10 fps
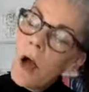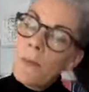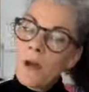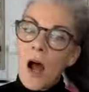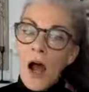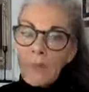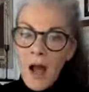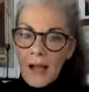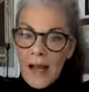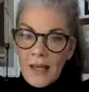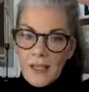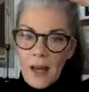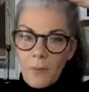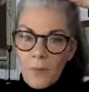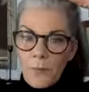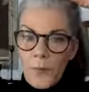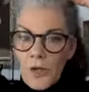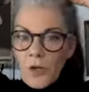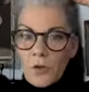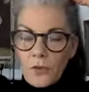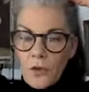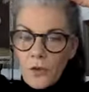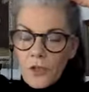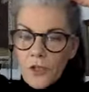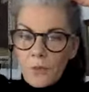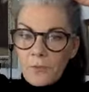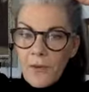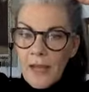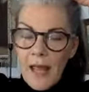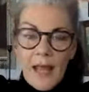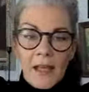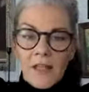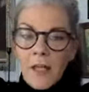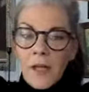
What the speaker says: but I might end up putting it on at the top of my head